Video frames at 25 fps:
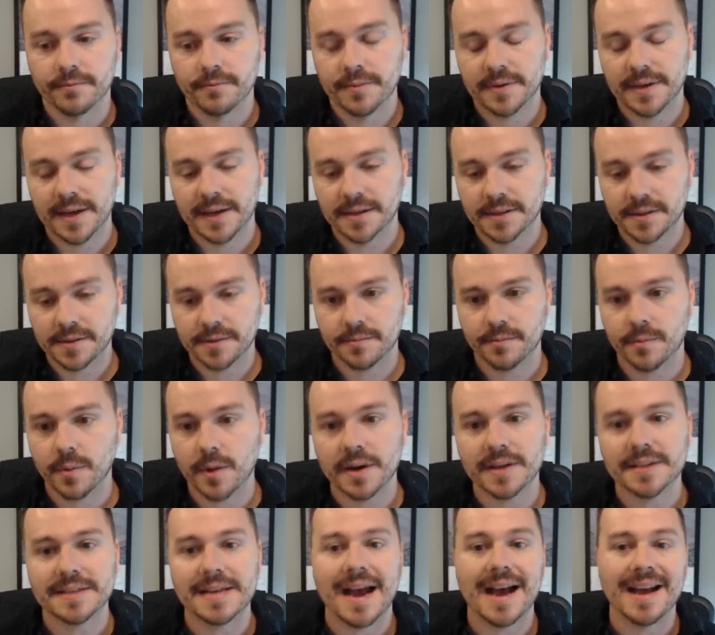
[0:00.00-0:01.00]
That's where
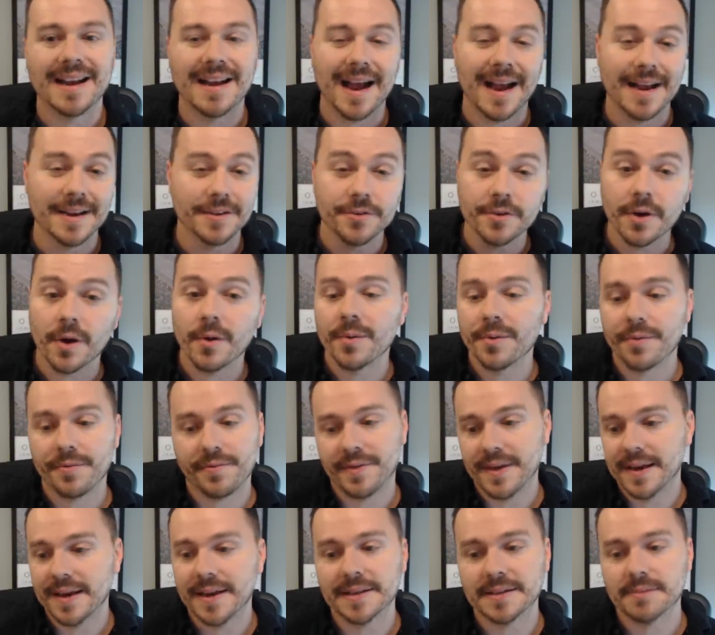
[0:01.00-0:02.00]
it's at. I don't
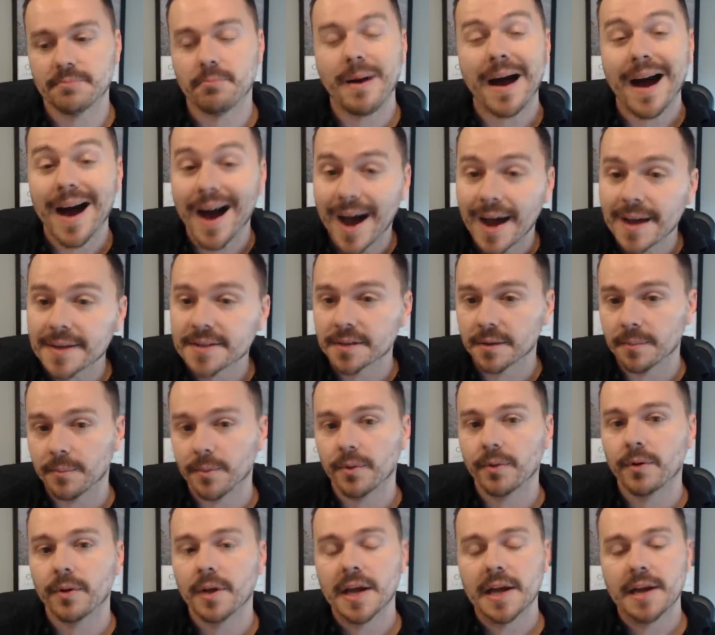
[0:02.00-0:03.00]
think it's
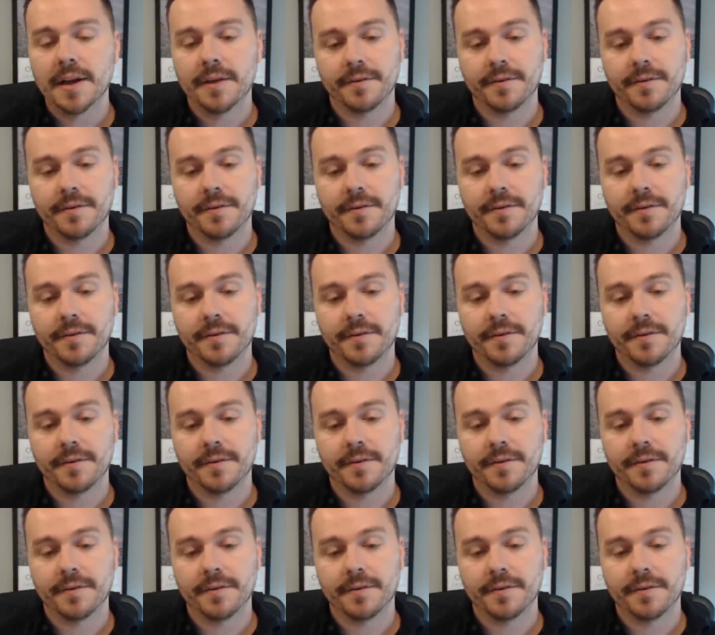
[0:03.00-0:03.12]
possible